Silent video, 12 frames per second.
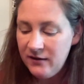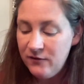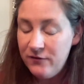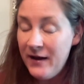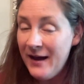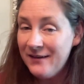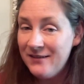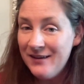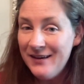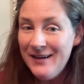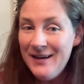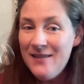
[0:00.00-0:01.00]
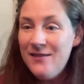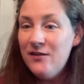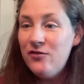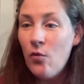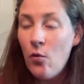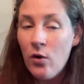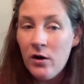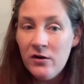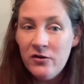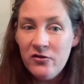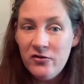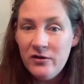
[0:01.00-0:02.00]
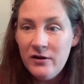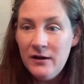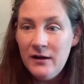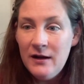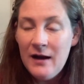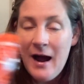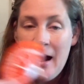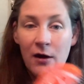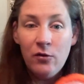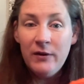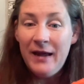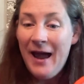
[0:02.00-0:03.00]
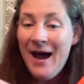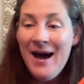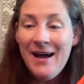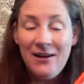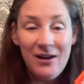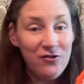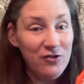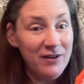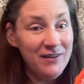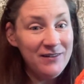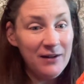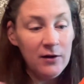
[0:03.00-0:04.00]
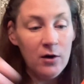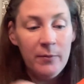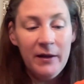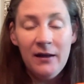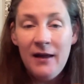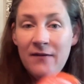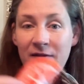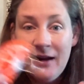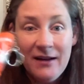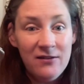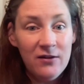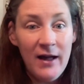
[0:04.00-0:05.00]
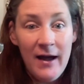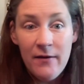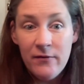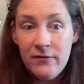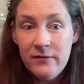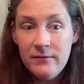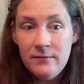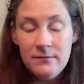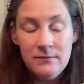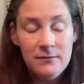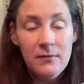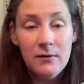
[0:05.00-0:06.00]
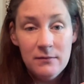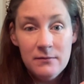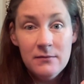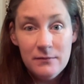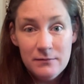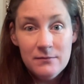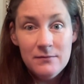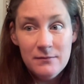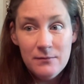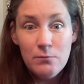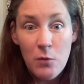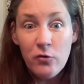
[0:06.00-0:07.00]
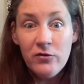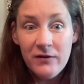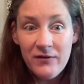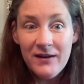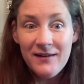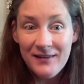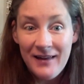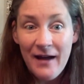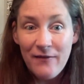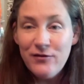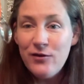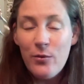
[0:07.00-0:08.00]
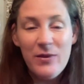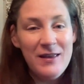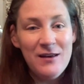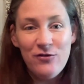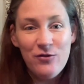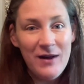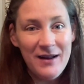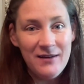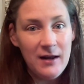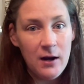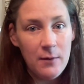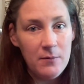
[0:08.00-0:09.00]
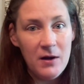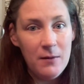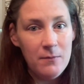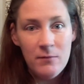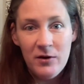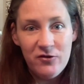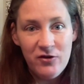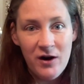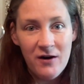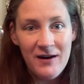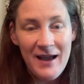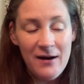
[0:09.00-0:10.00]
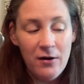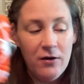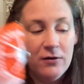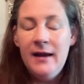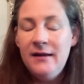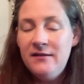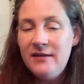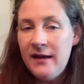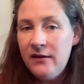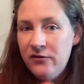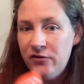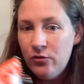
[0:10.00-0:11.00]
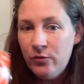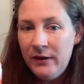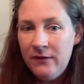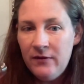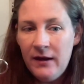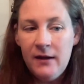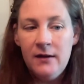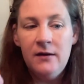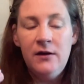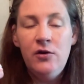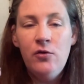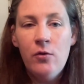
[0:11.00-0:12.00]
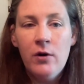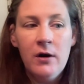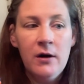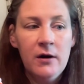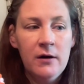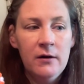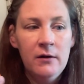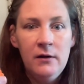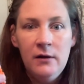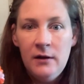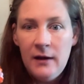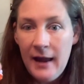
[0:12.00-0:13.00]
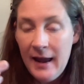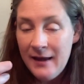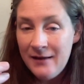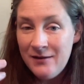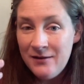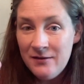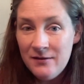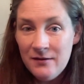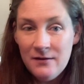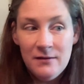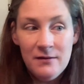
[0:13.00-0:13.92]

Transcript: In fact, this orange, I only had just a little bit left and I still have most of it left. So these do not take up much yarn at all. It says to weave in your ends.